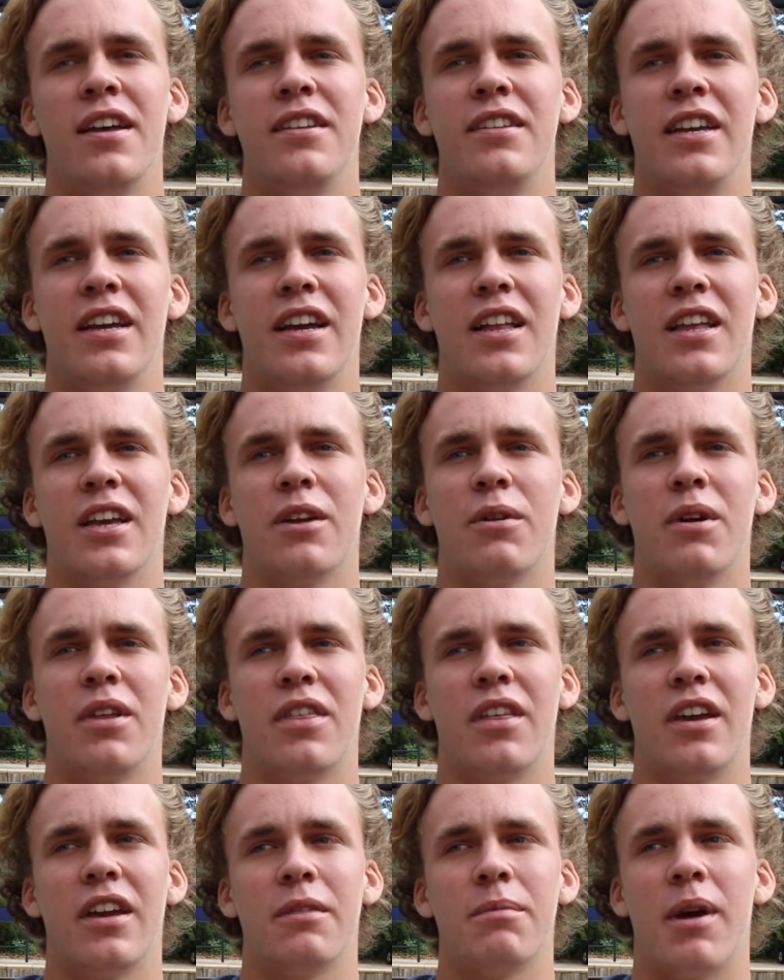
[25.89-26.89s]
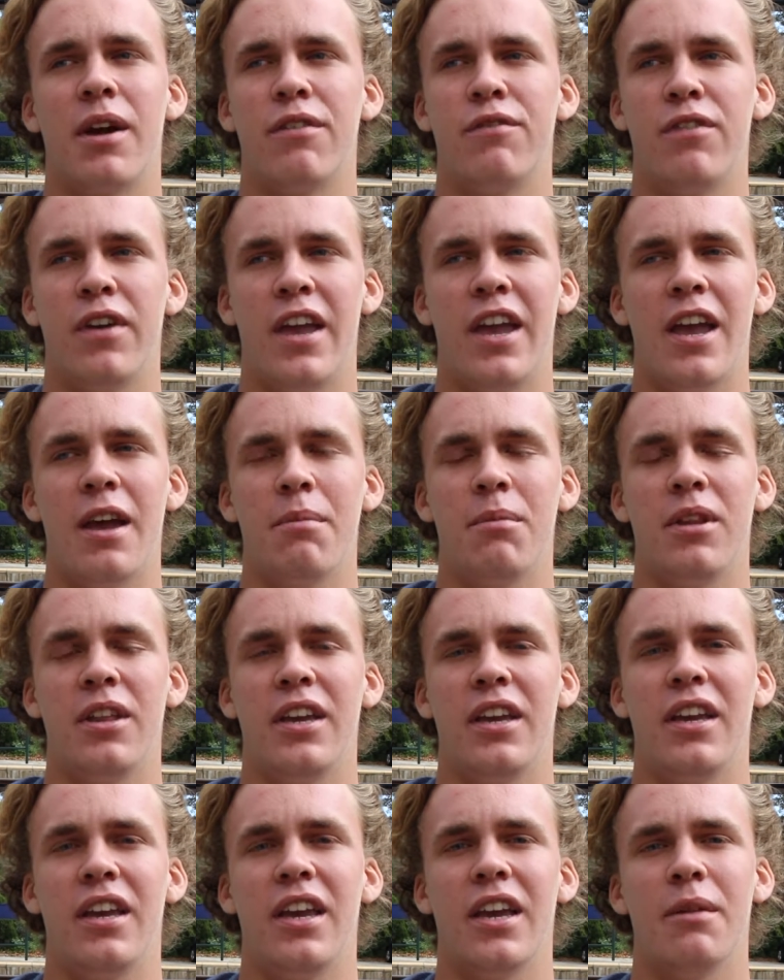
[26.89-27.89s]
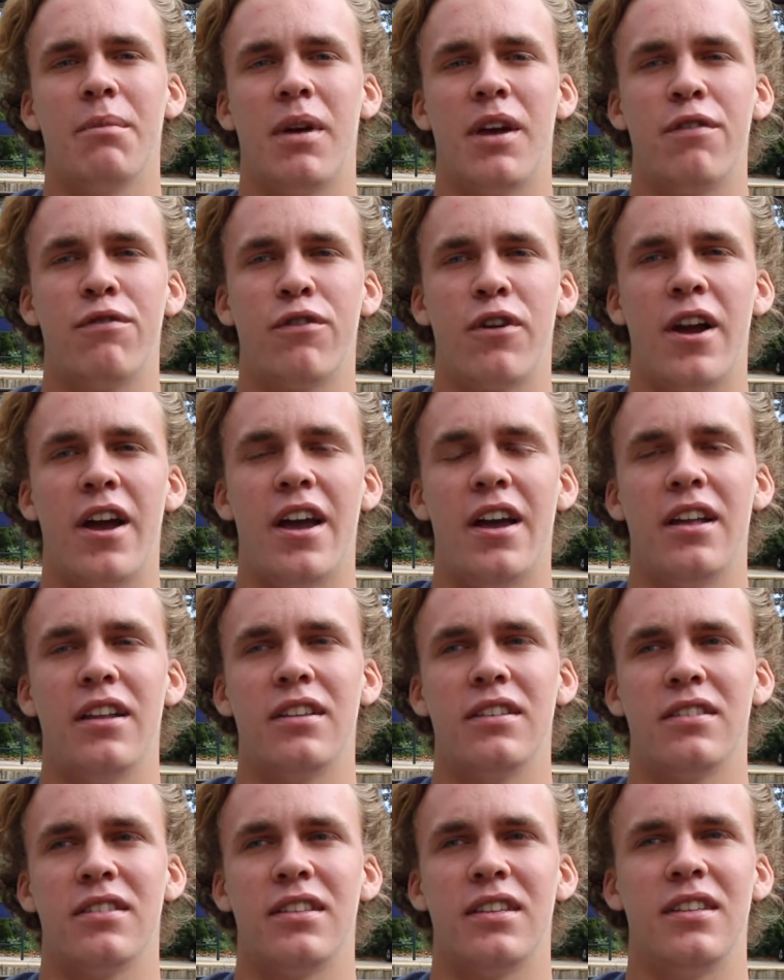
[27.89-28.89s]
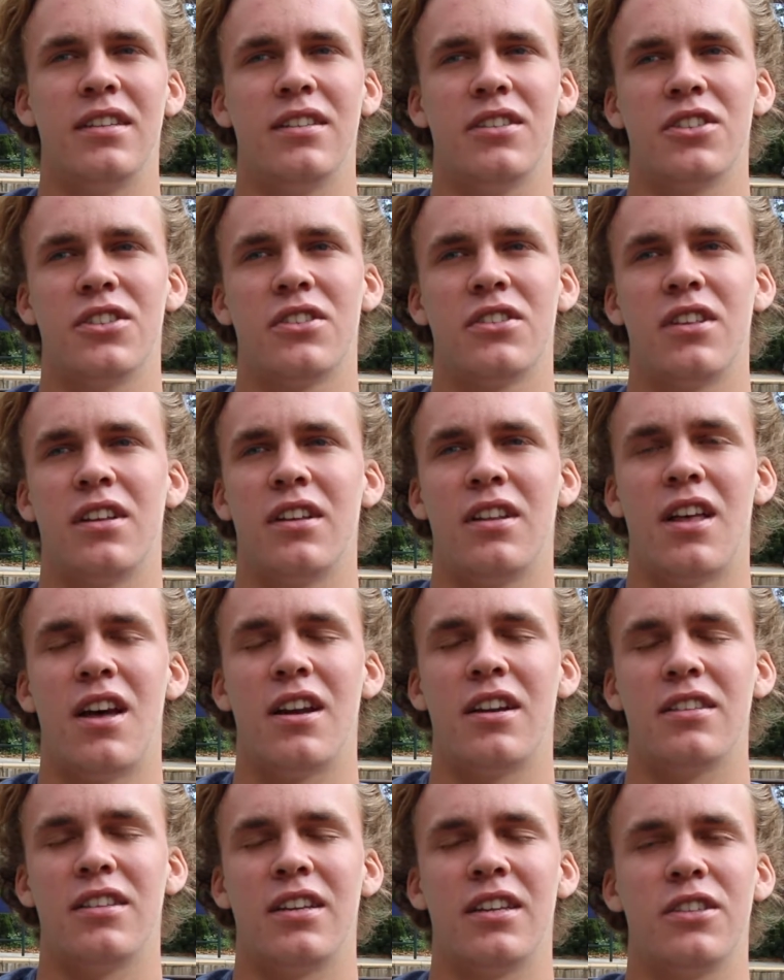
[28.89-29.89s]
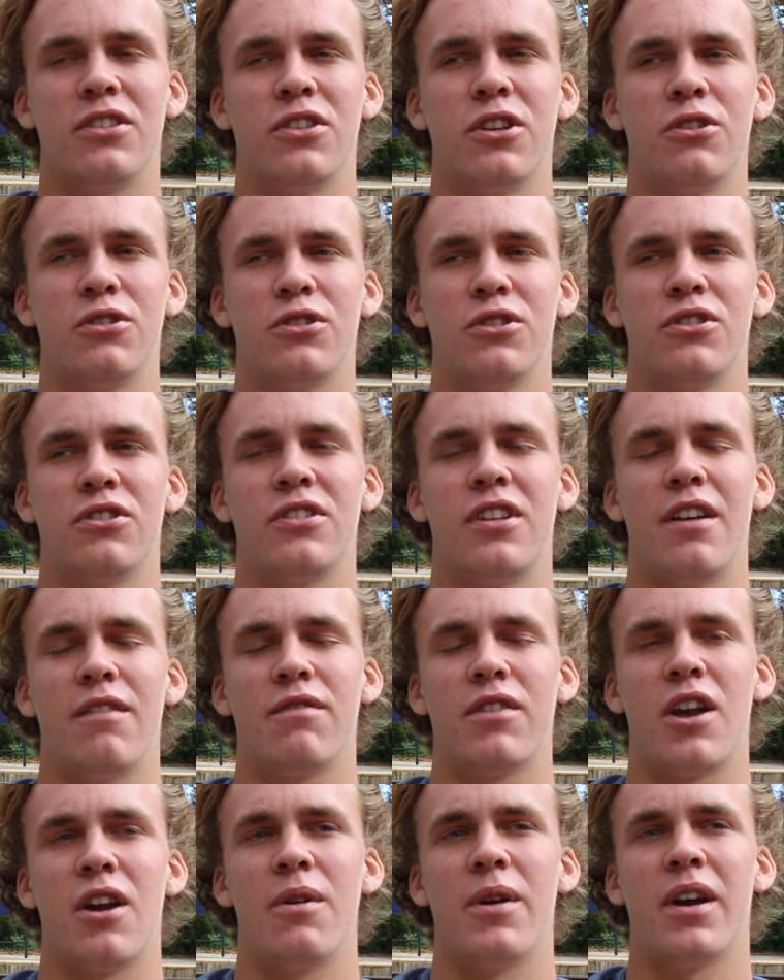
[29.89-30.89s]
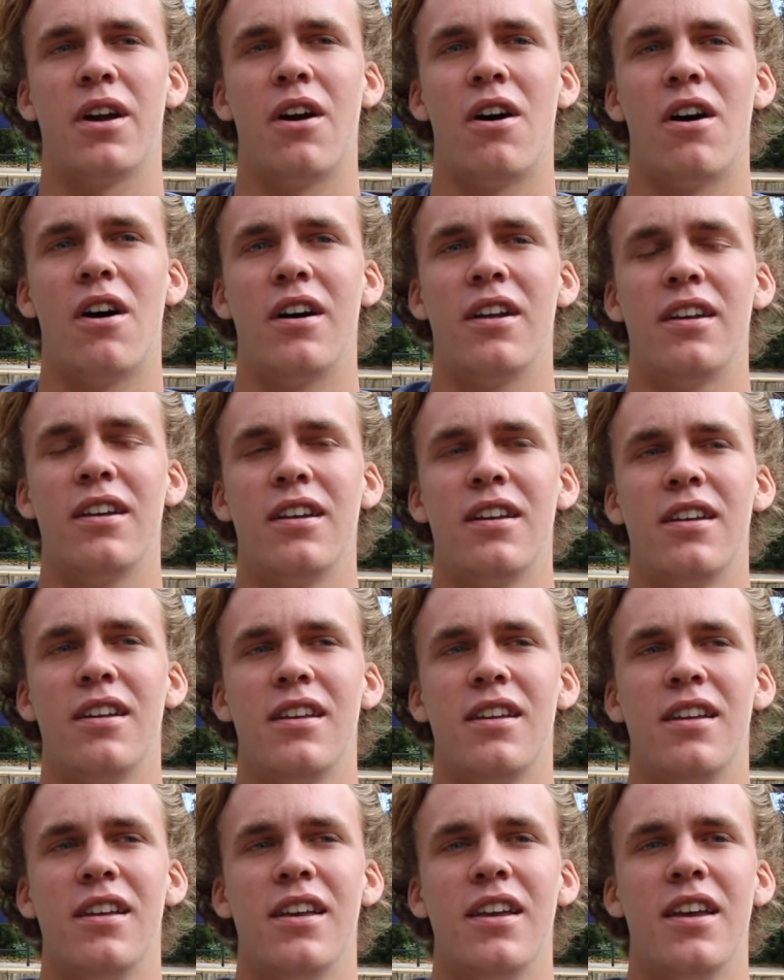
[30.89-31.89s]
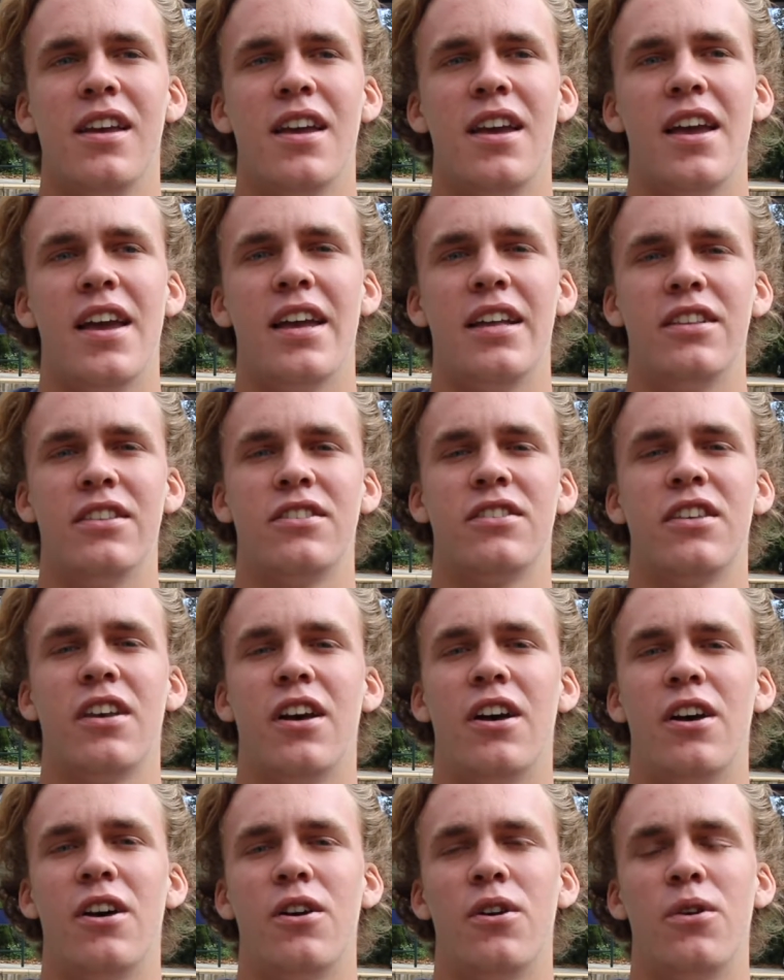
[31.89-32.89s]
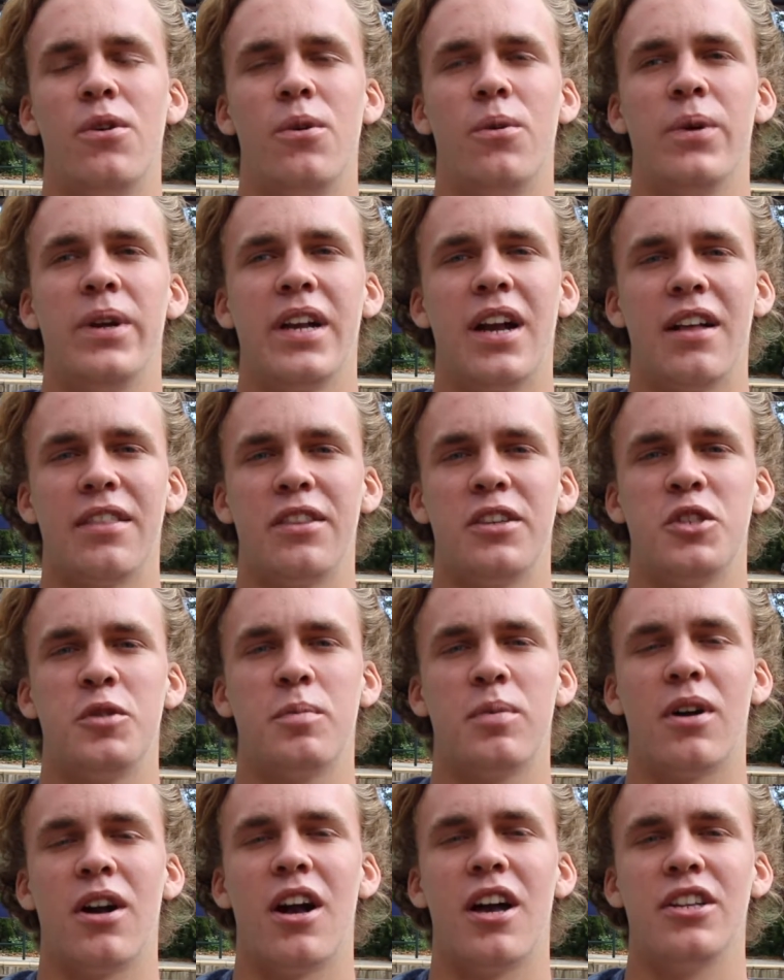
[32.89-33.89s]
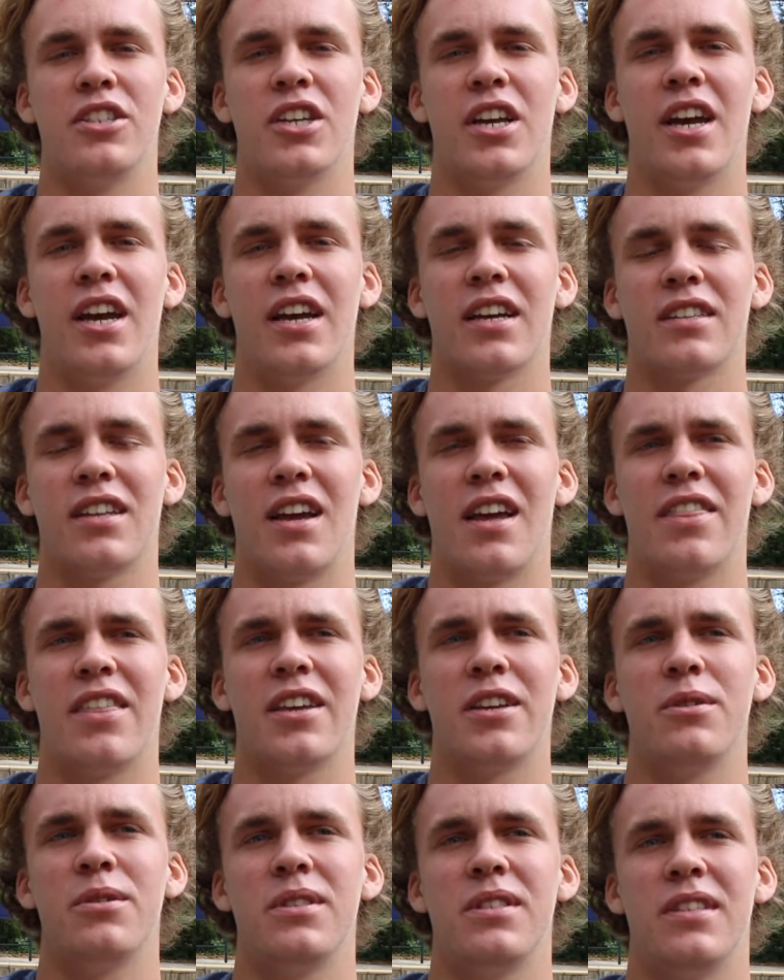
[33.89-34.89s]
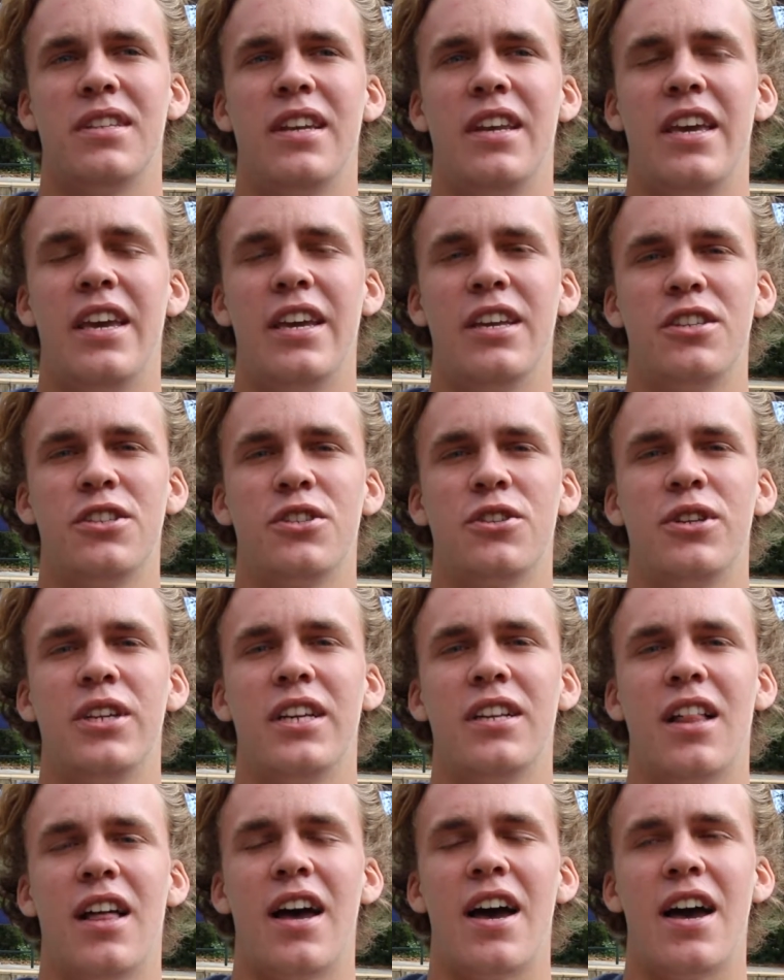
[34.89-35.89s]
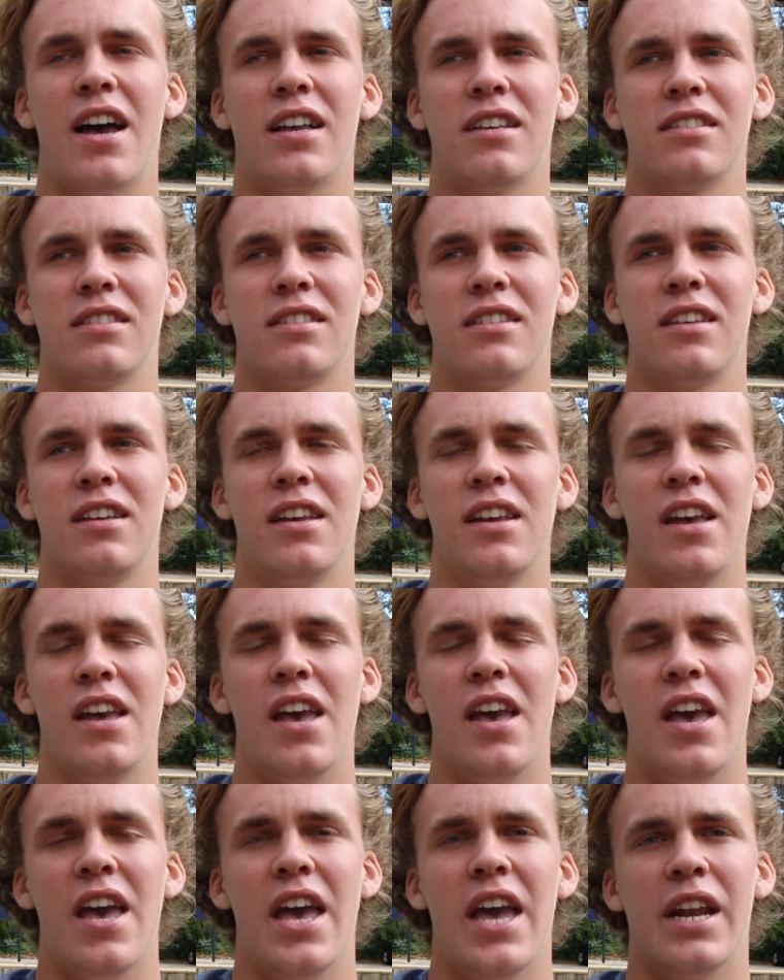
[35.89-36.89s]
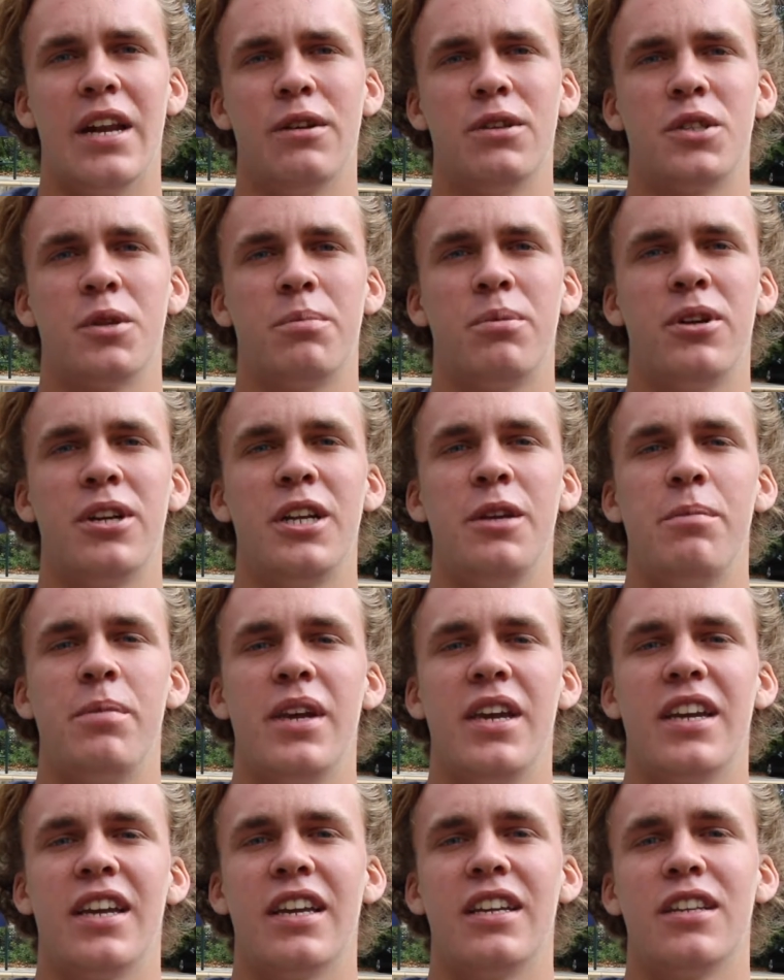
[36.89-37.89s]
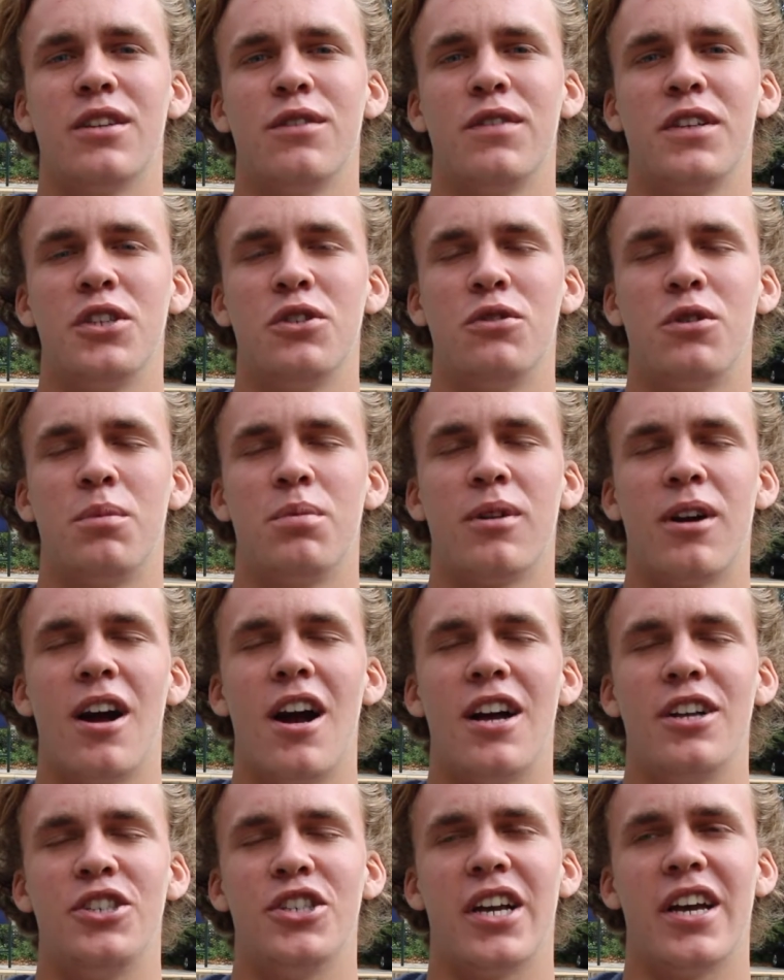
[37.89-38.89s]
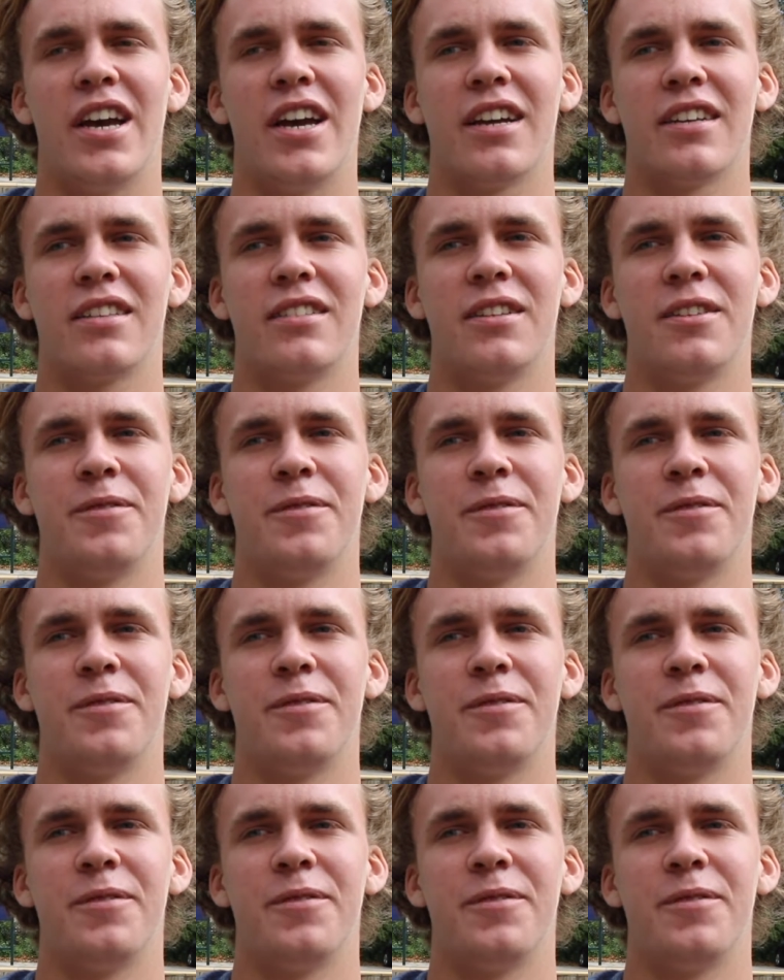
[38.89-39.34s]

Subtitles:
dealing with like my family and my friends and just a lot of like social stuff going on. And so we got this project, I think it was in history class, and it was a pretty big individual project,